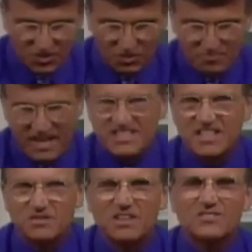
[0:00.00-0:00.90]
all
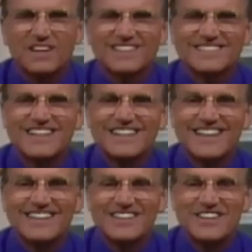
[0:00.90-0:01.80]
messy with your fingers.
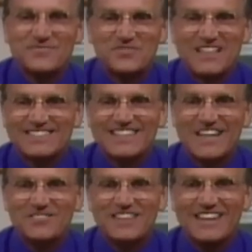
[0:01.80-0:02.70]
Then just
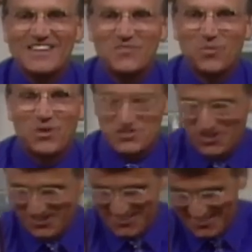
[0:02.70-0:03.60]
keep the water on